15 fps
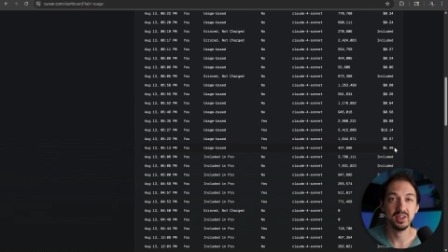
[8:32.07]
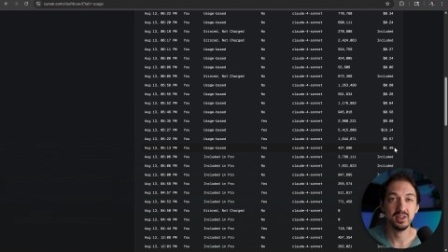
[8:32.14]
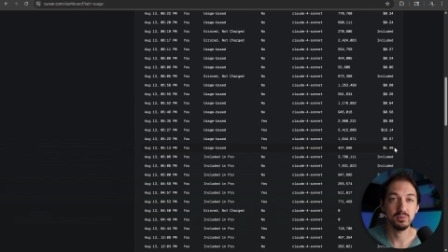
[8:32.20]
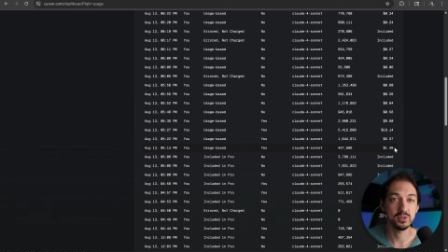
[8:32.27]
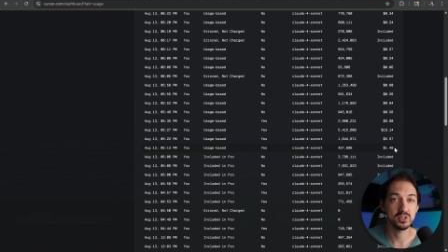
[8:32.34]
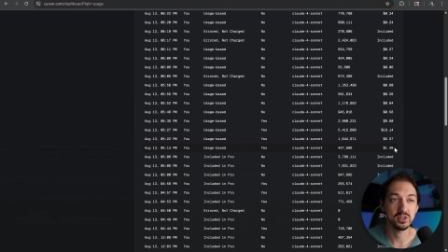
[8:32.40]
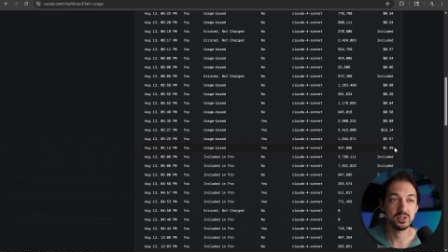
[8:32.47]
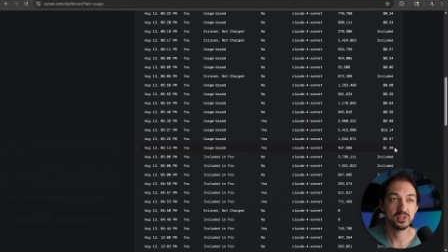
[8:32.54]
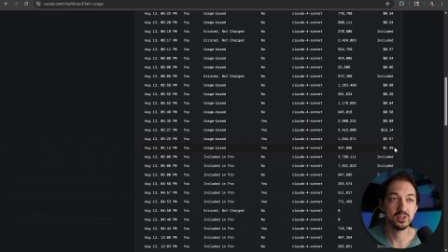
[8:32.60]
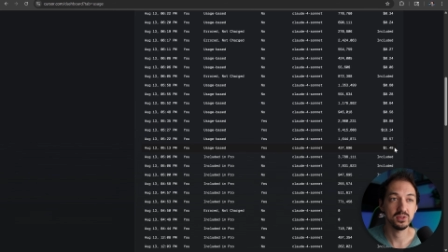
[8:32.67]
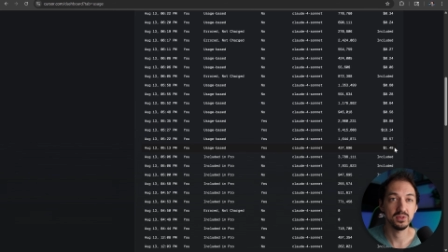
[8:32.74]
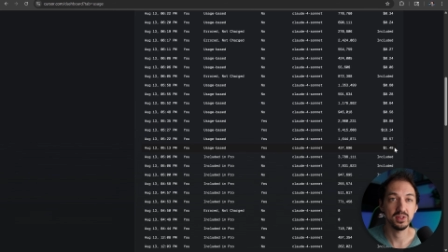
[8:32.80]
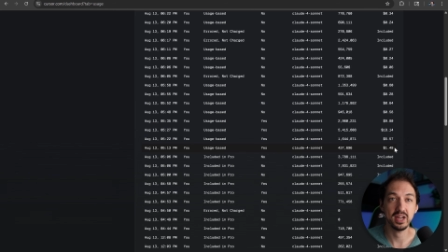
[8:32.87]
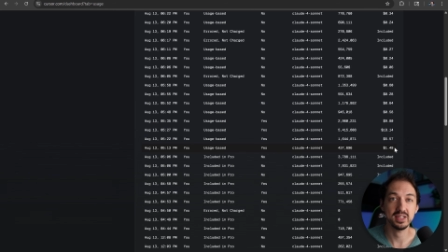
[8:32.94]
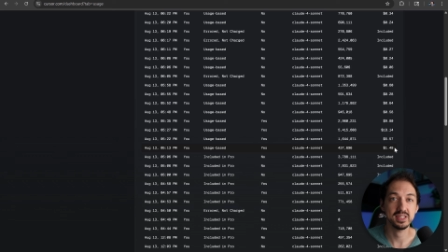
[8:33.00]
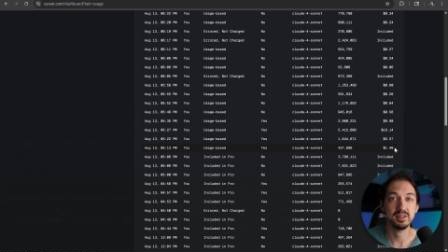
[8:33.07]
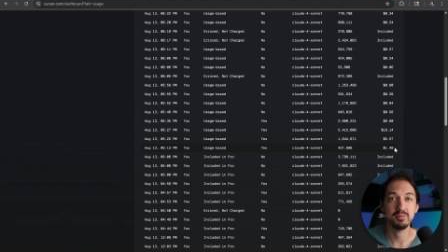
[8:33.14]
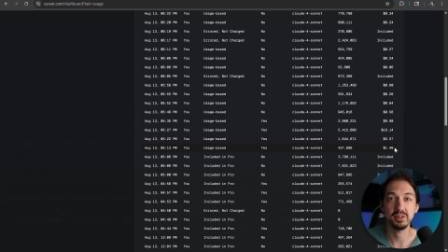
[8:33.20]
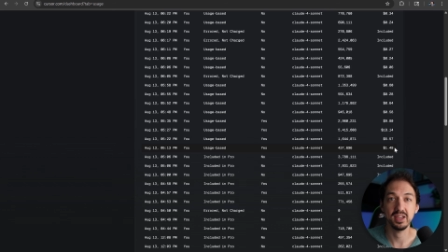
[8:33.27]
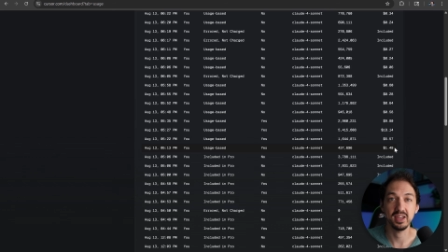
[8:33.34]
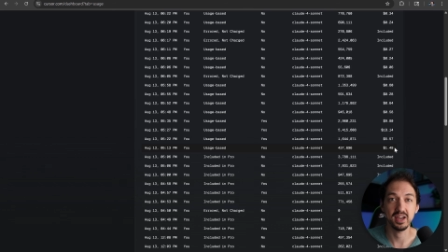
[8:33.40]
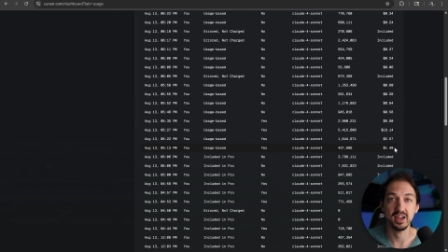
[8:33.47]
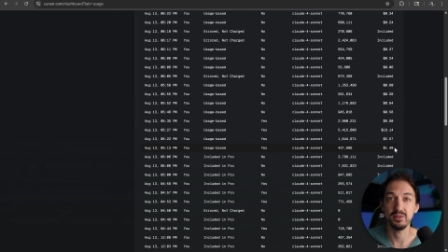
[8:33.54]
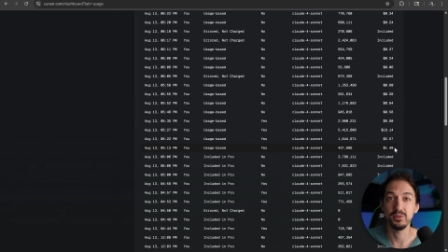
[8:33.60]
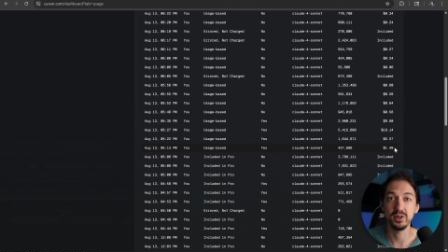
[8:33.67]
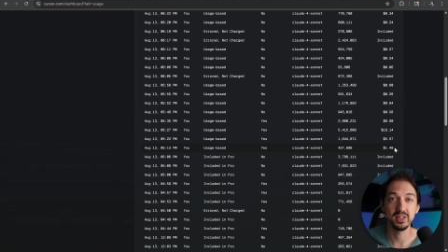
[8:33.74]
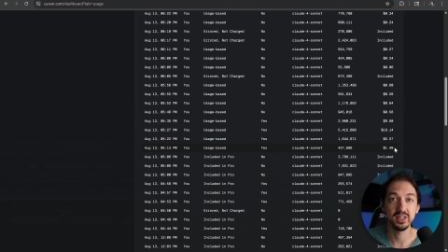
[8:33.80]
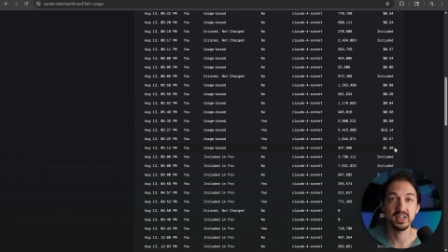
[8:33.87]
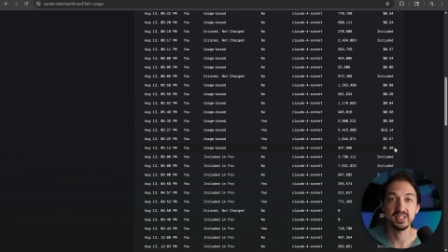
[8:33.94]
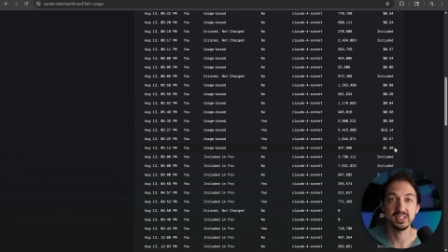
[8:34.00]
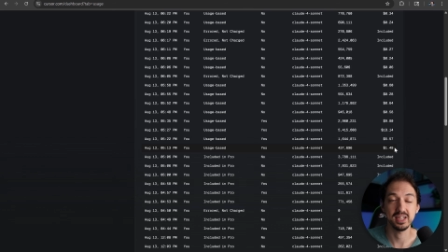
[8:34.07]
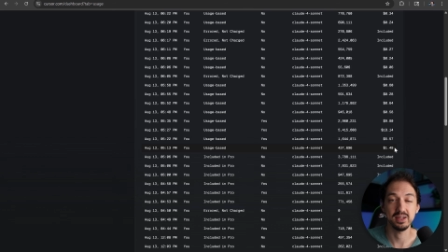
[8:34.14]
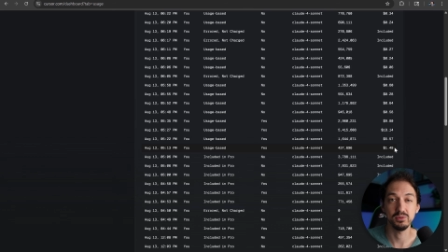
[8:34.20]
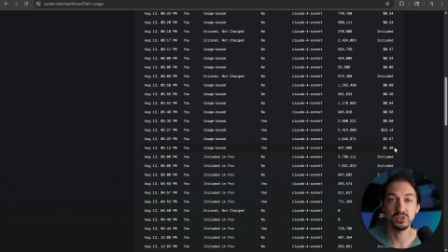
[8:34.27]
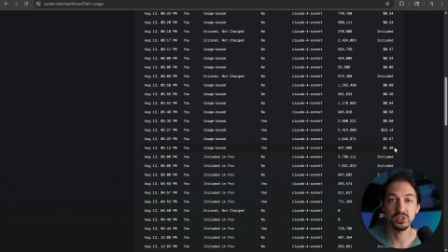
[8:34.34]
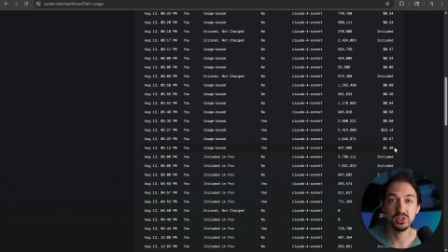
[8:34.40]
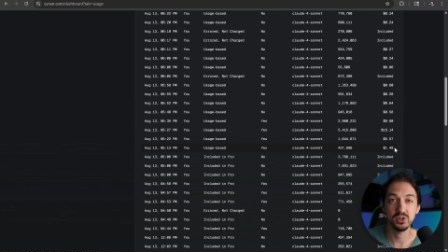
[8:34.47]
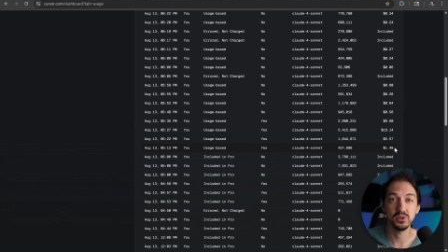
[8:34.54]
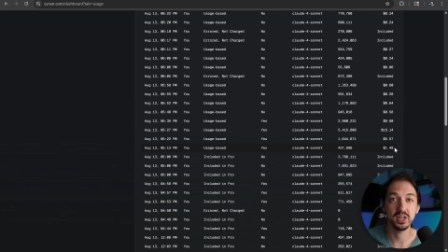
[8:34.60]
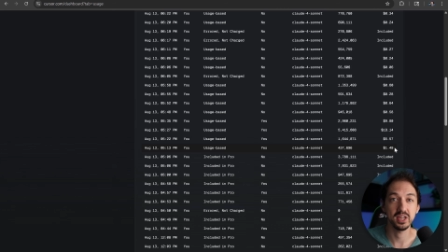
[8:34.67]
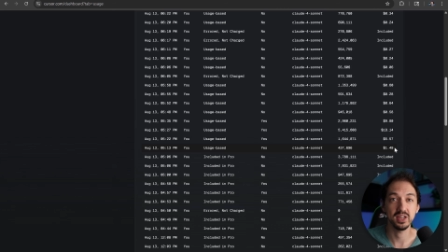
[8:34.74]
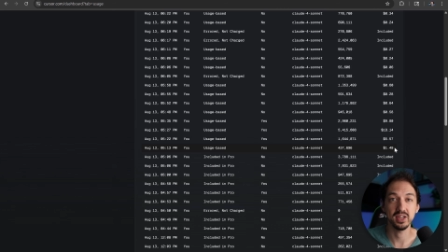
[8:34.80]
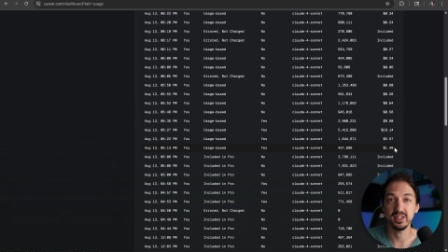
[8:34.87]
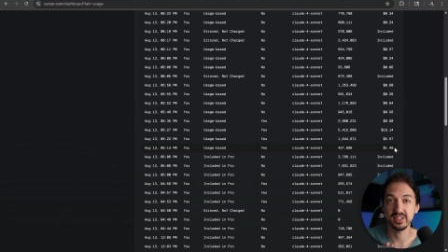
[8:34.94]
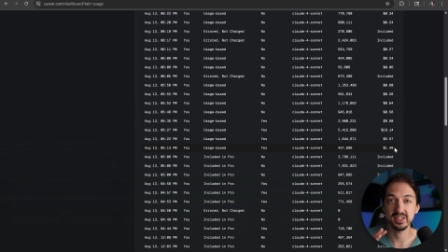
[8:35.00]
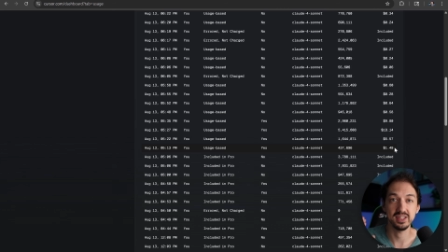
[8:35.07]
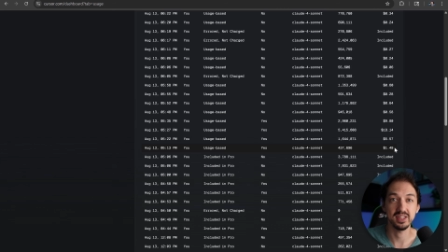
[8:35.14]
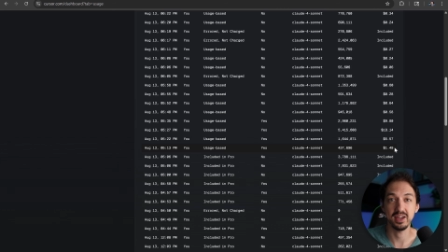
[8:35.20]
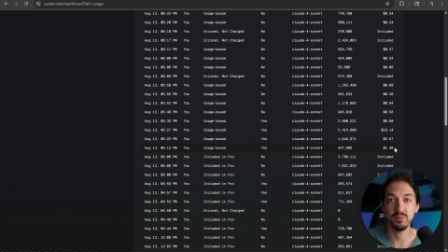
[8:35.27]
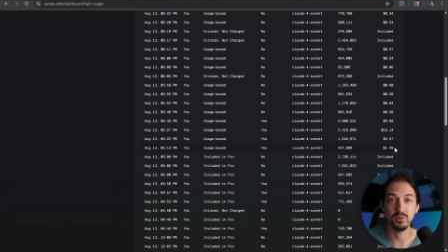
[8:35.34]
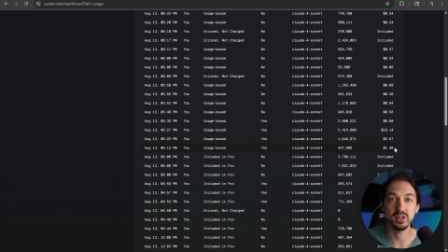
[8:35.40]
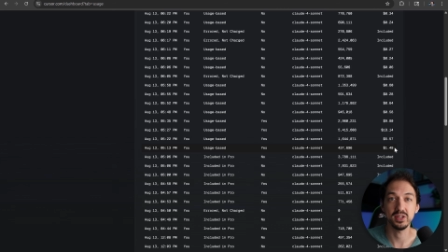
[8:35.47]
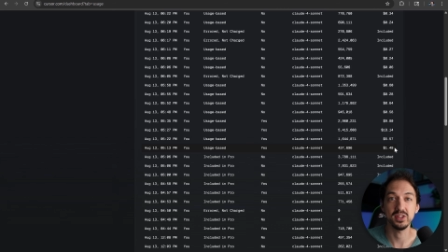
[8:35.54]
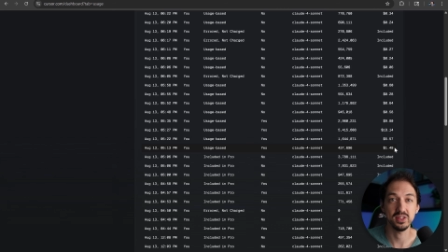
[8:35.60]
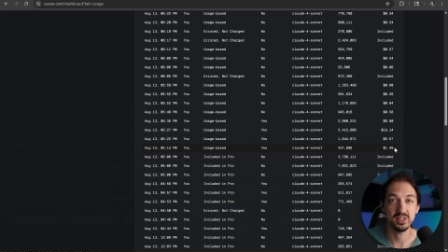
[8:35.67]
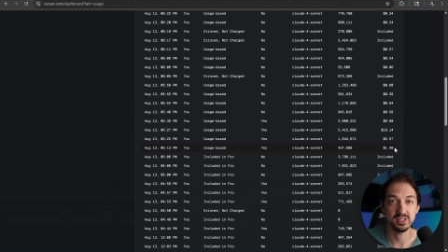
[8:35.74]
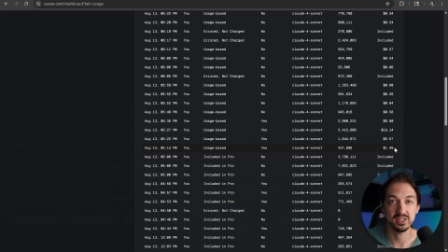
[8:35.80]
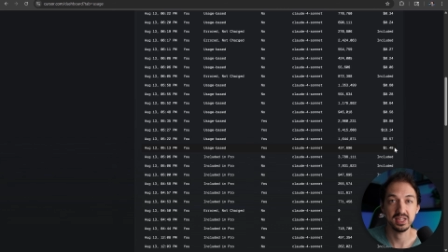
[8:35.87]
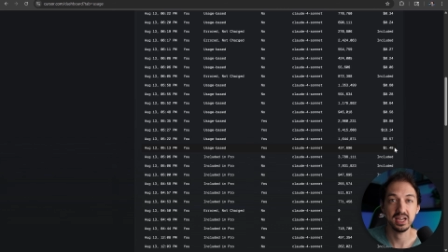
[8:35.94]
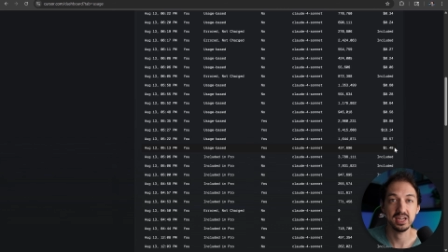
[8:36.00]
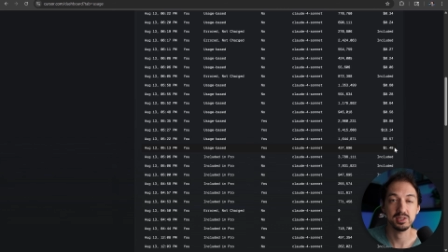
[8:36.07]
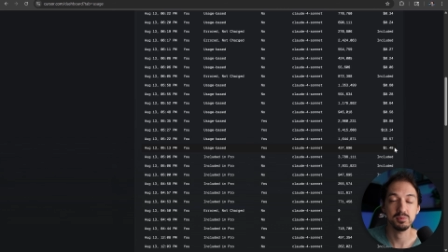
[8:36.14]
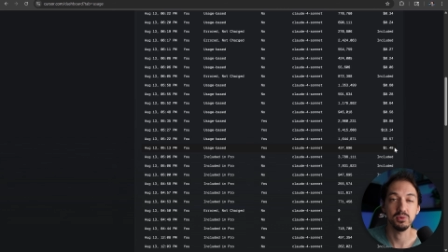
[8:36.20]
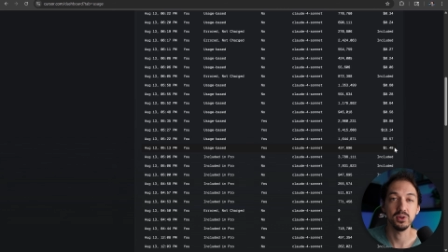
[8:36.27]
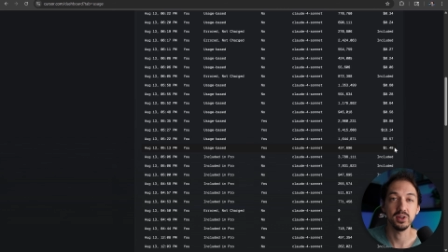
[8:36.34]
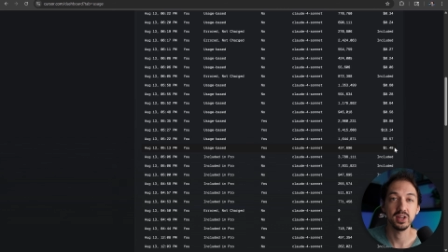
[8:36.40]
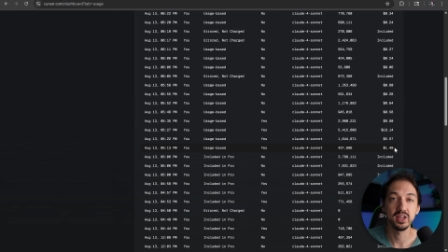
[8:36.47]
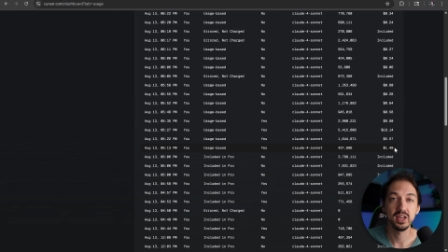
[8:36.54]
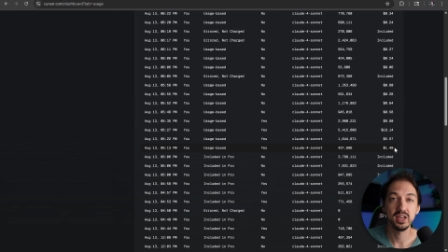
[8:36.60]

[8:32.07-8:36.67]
it was also not something I realized I was doing until I went to this dashboard.